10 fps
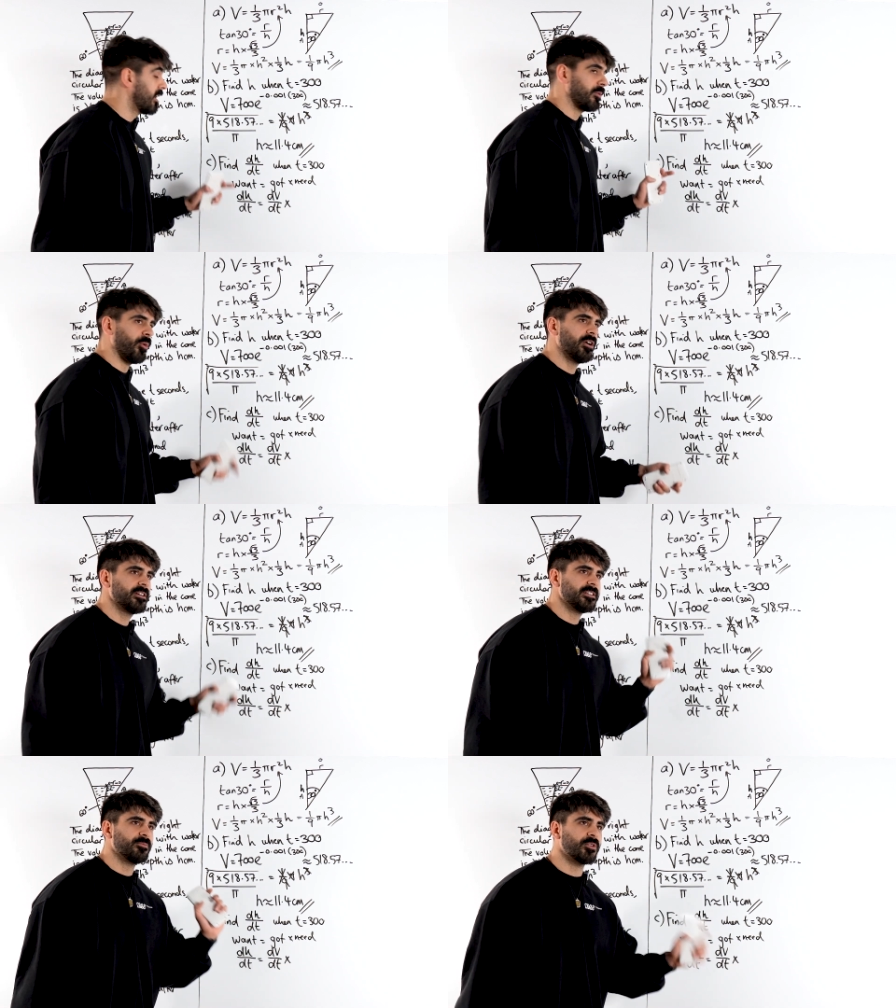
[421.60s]
Uh, what?
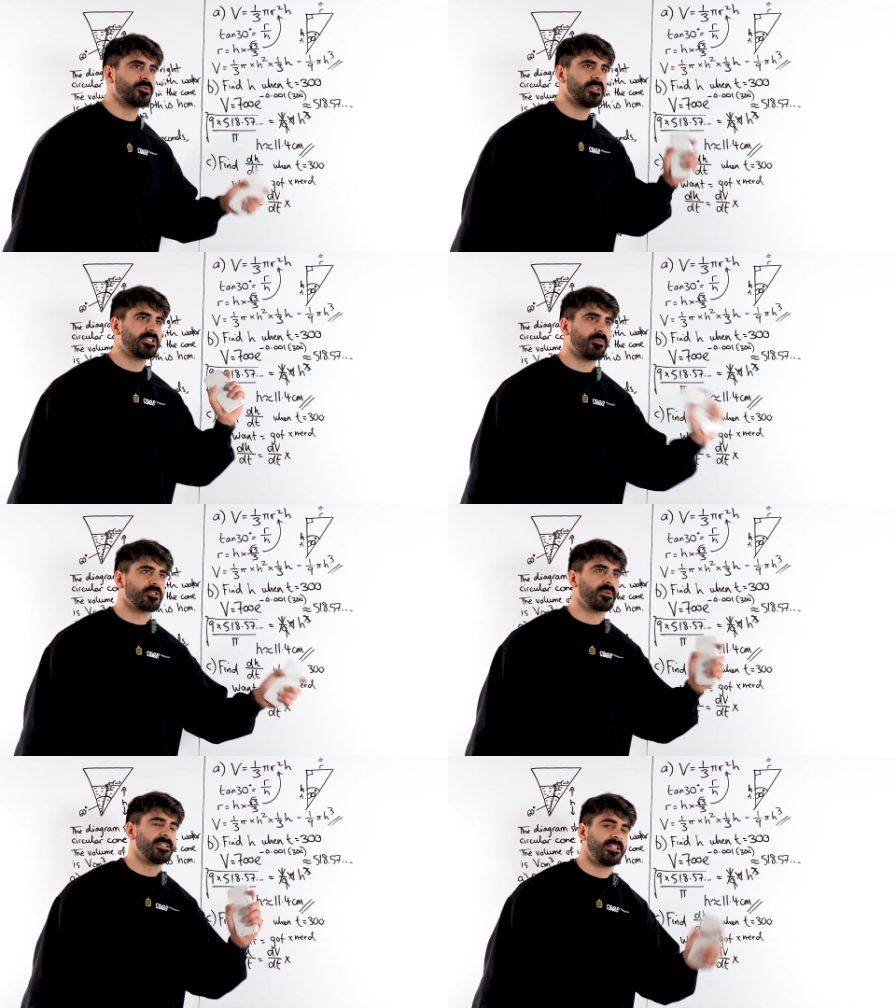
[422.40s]
What do we need to
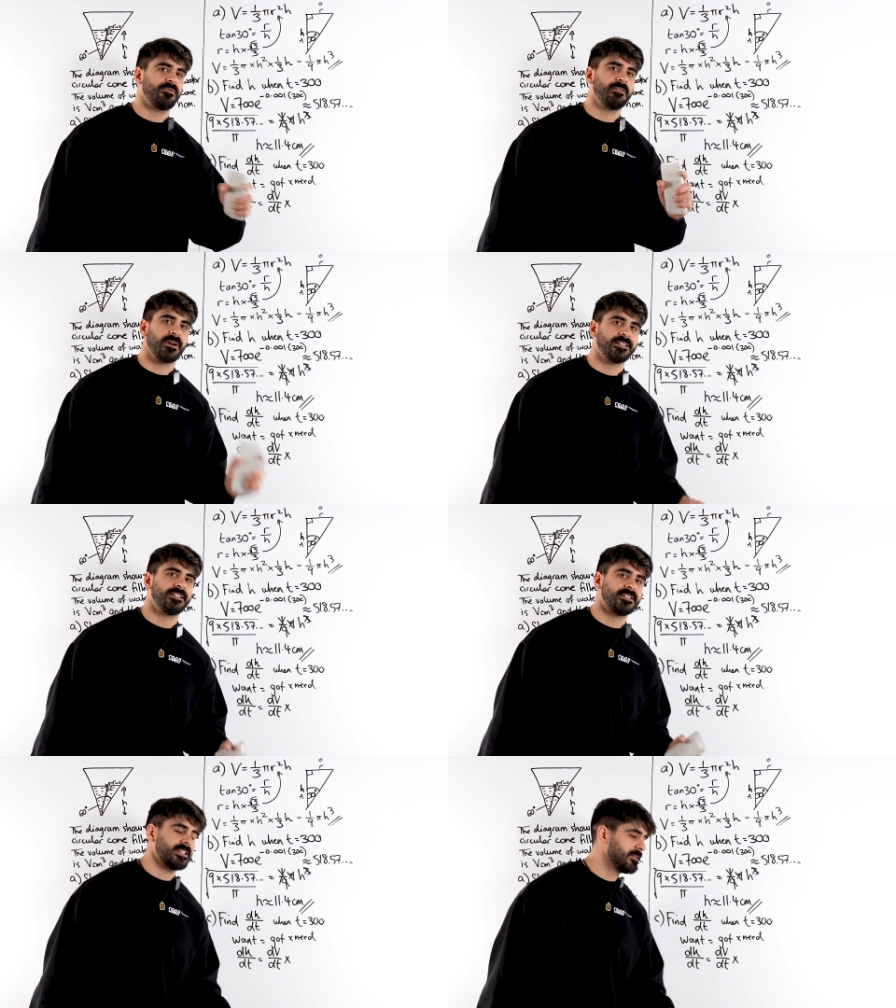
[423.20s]
multiply dV by
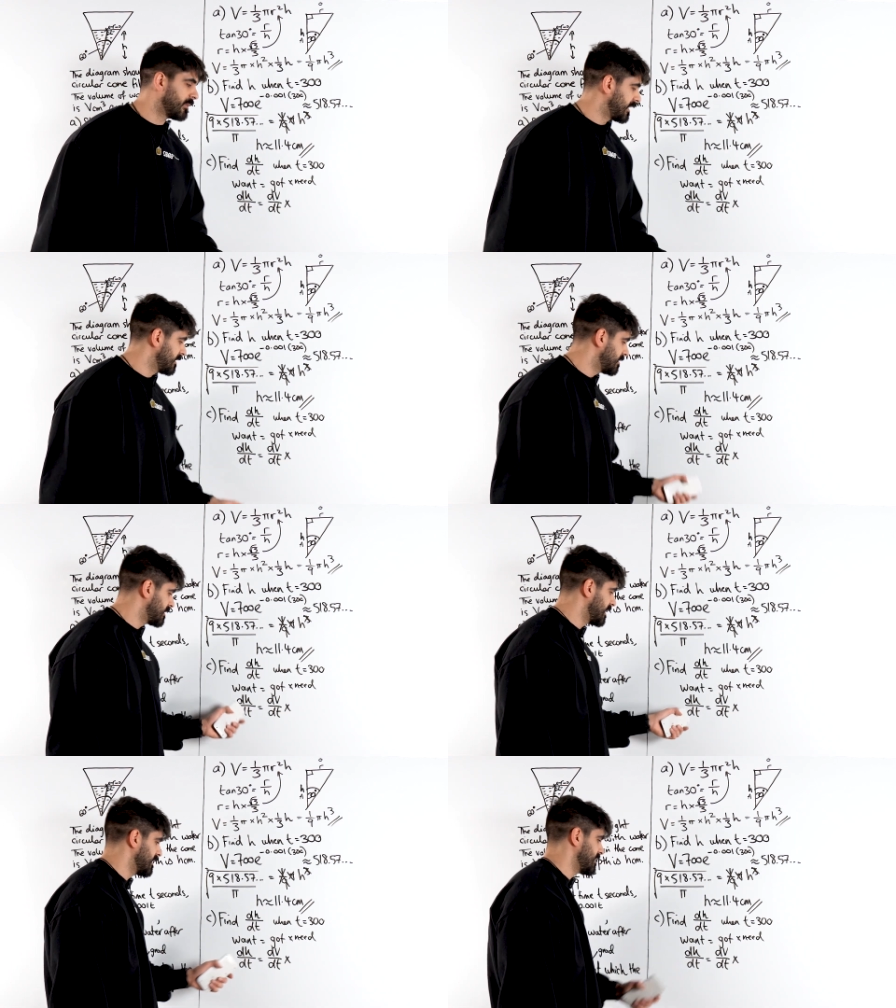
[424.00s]
dt by
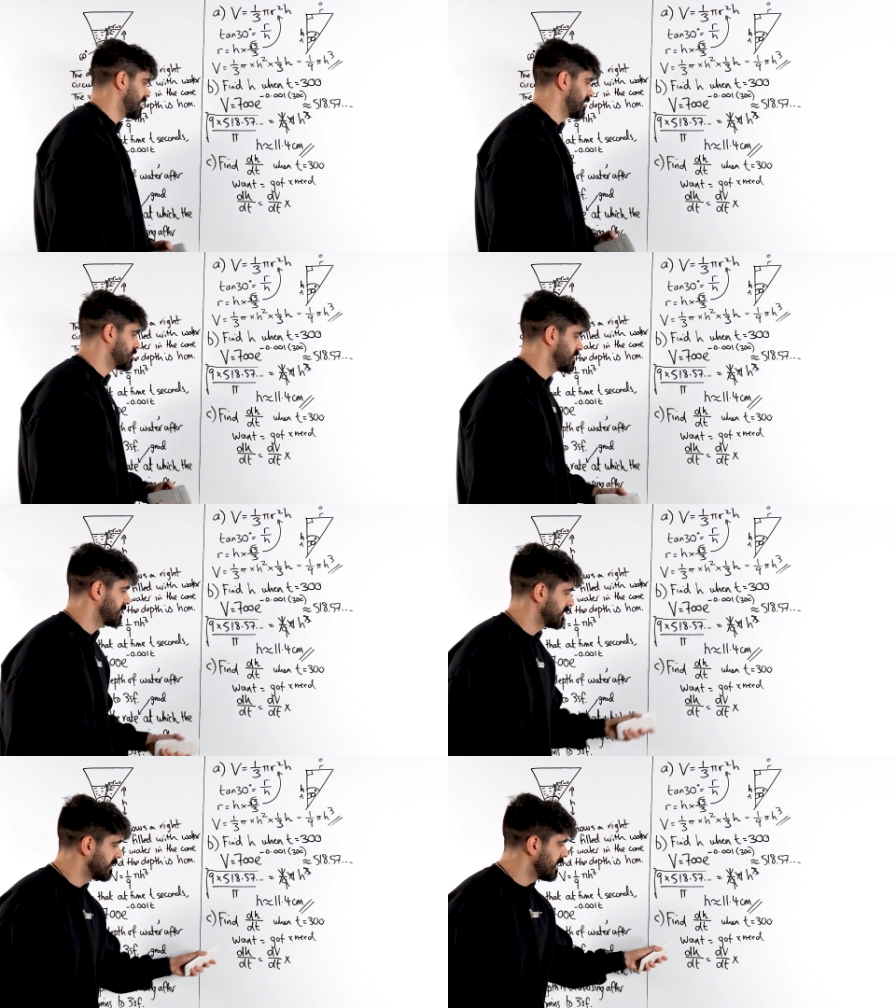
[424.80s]
to get dH
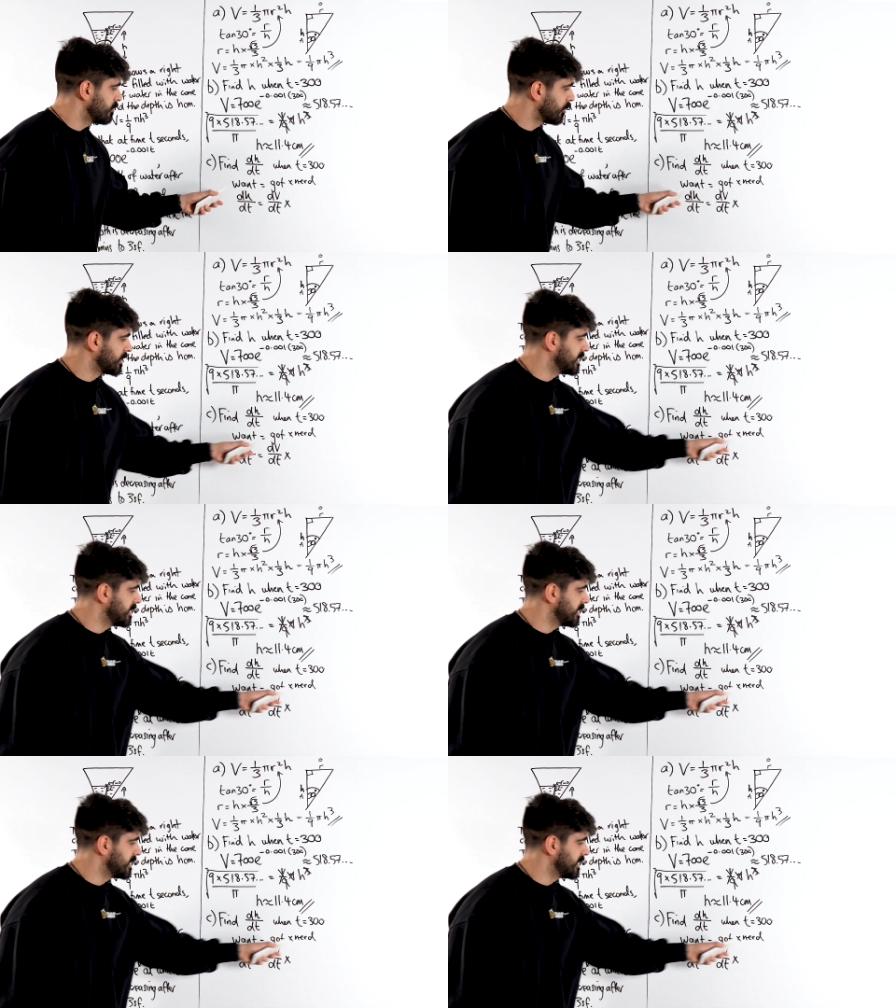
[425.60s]
dt? Well, we